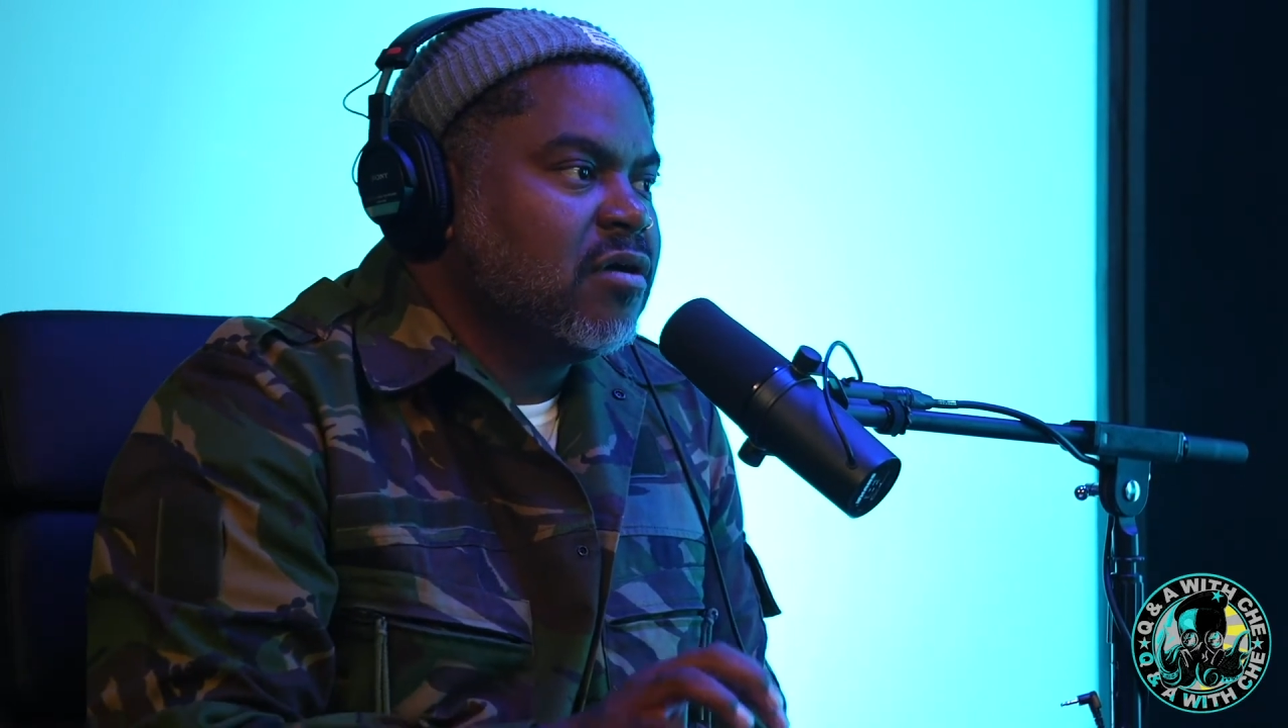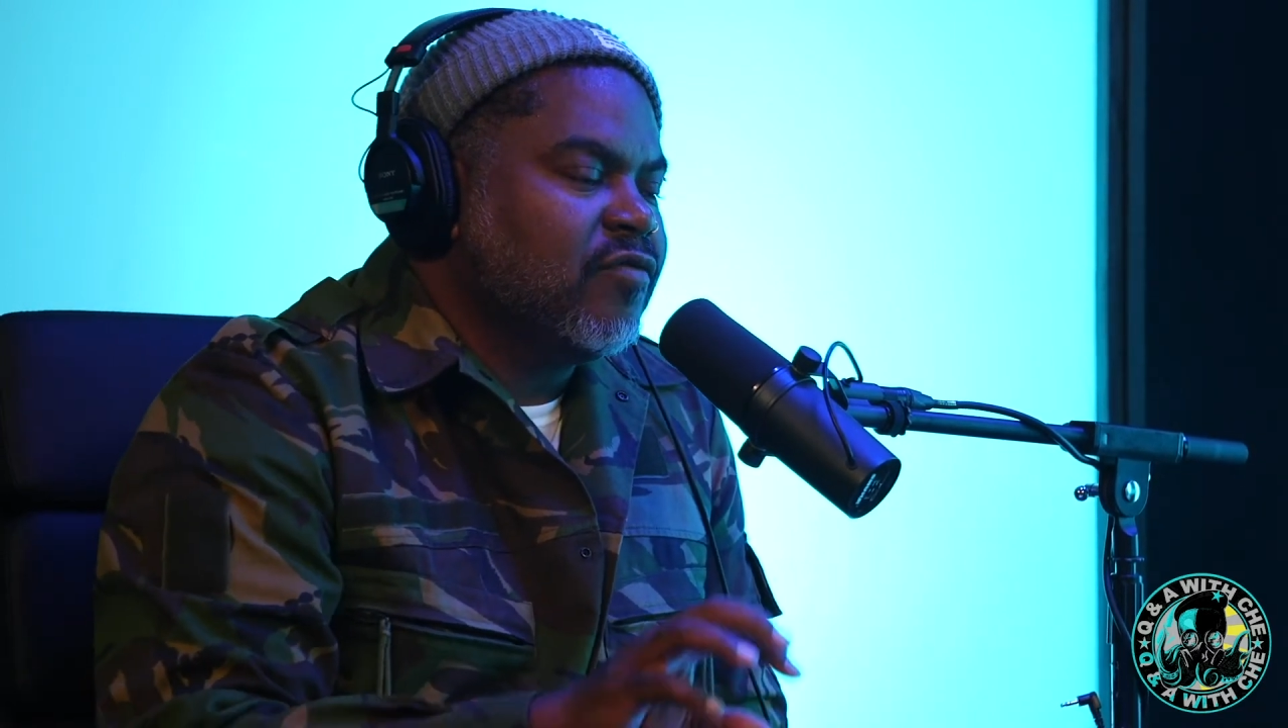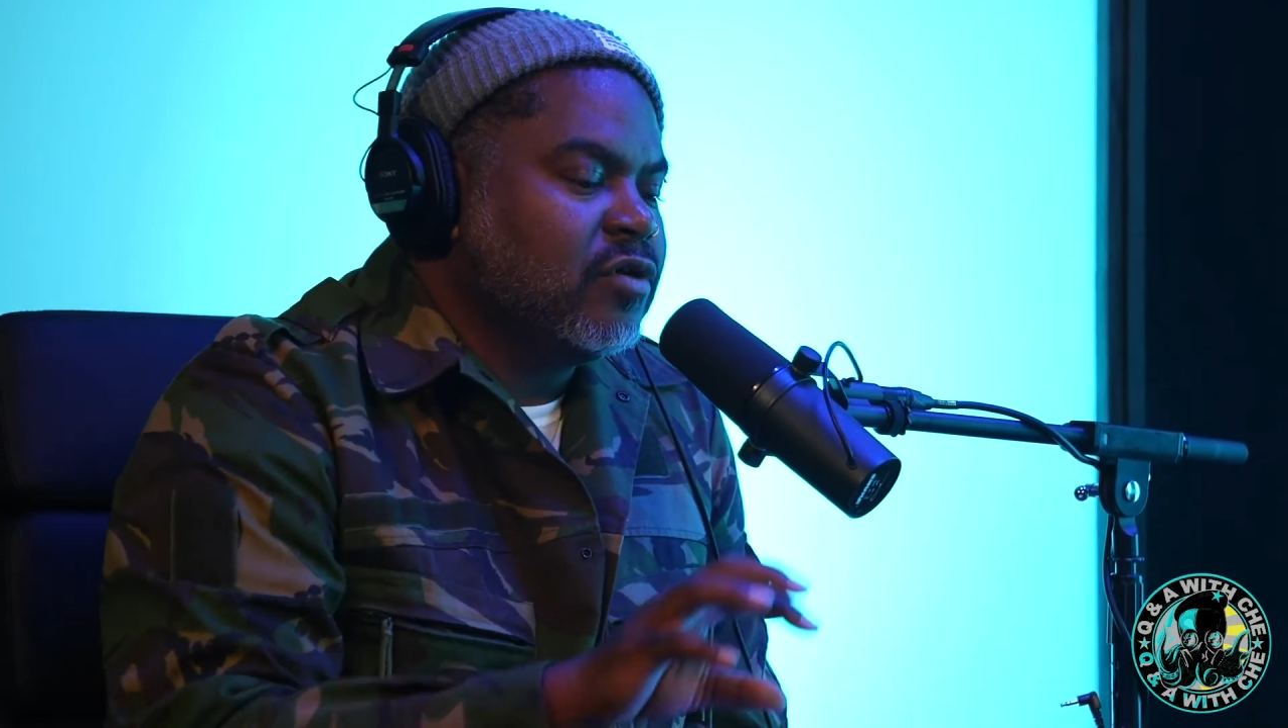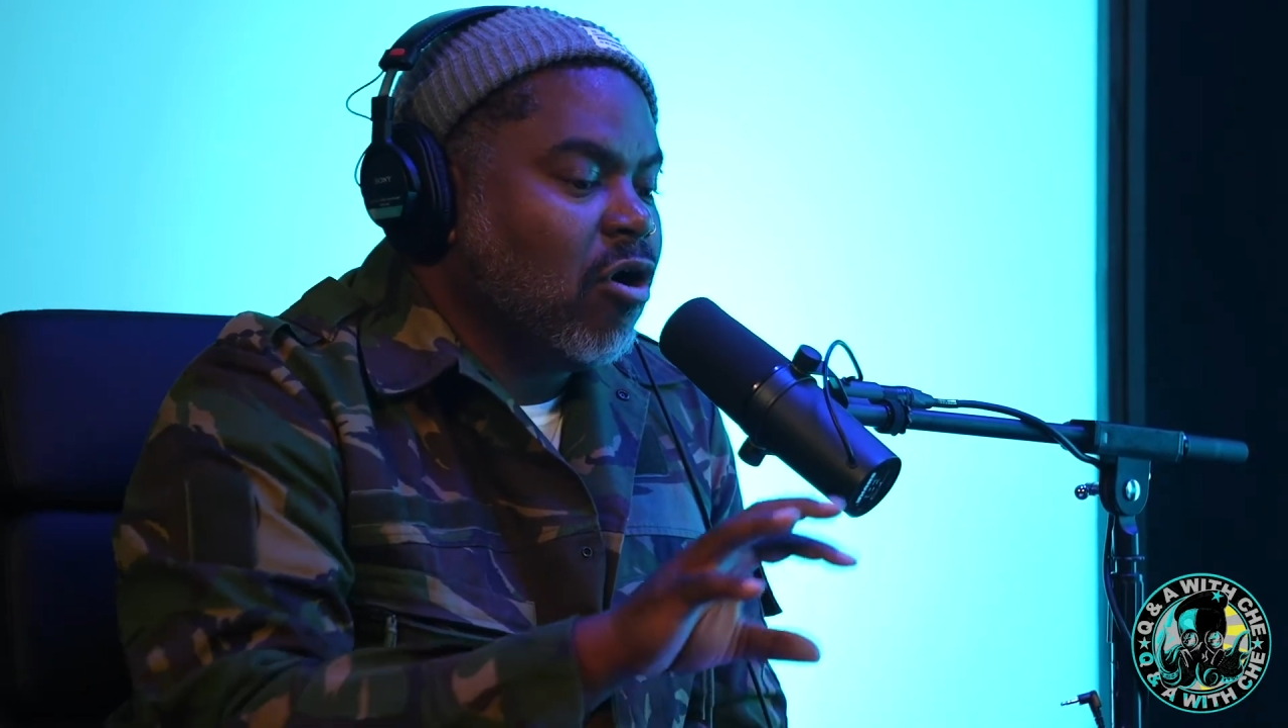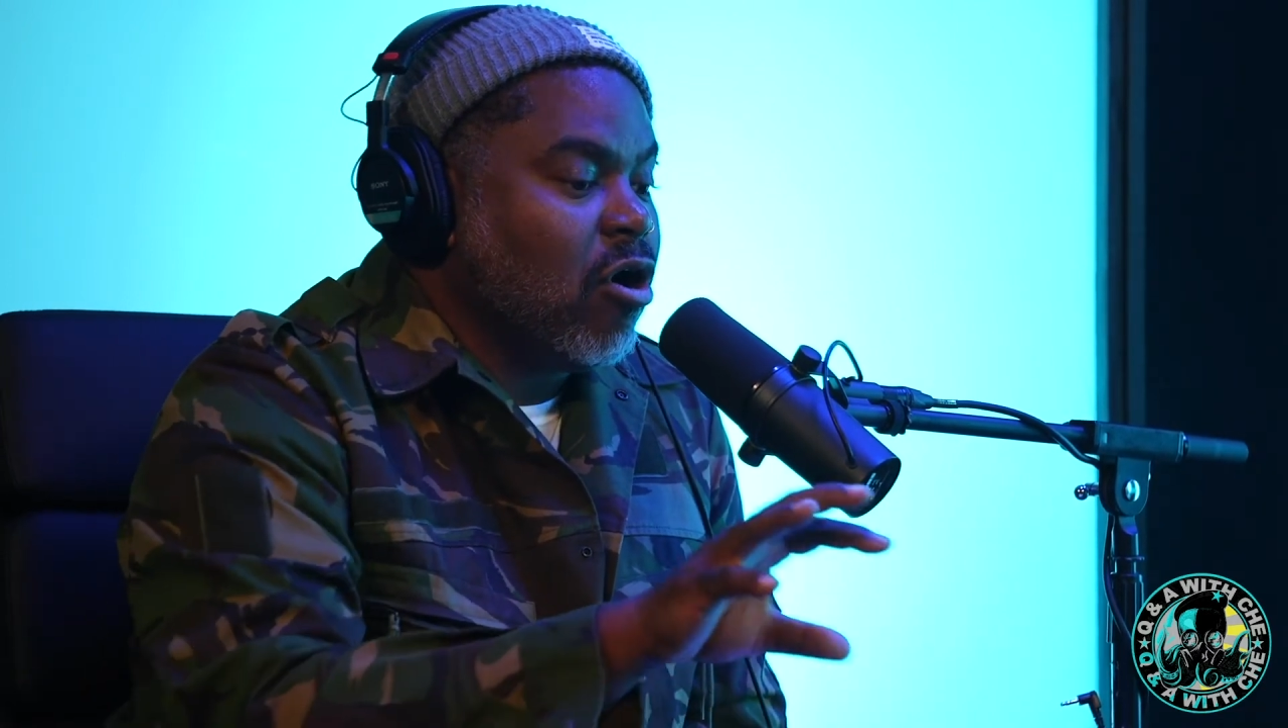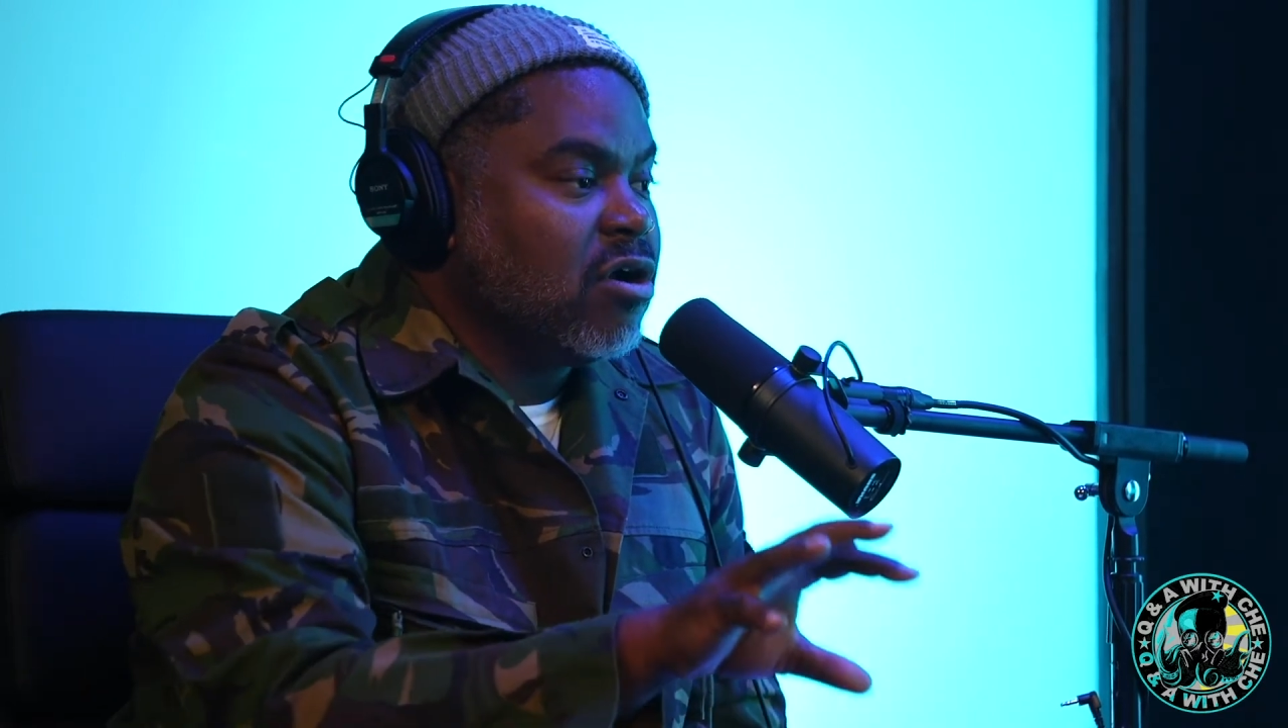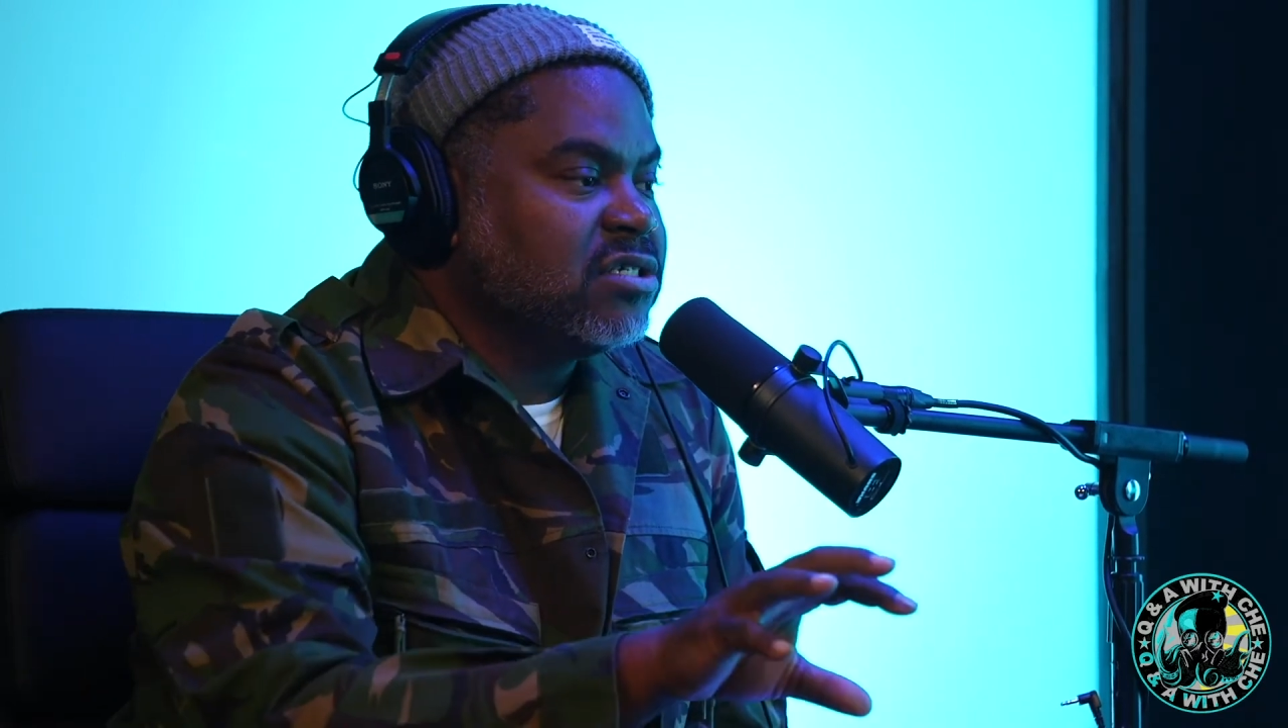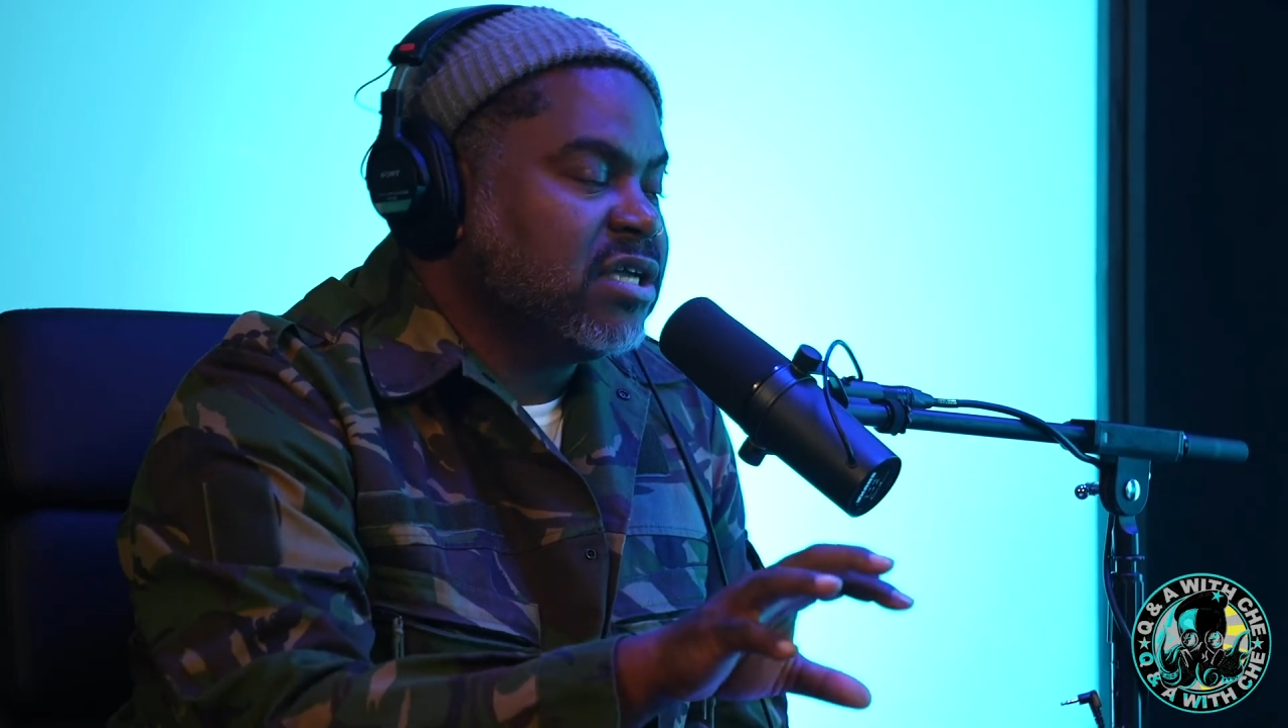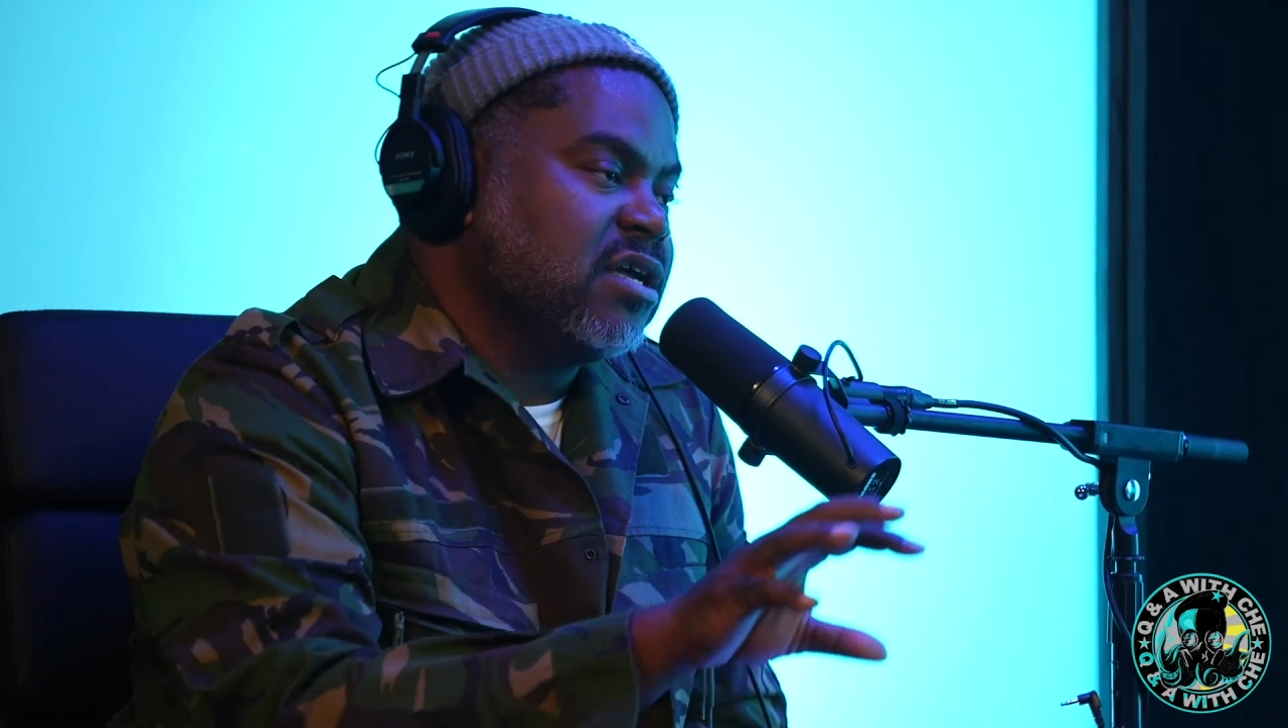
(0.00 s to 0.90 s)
for artists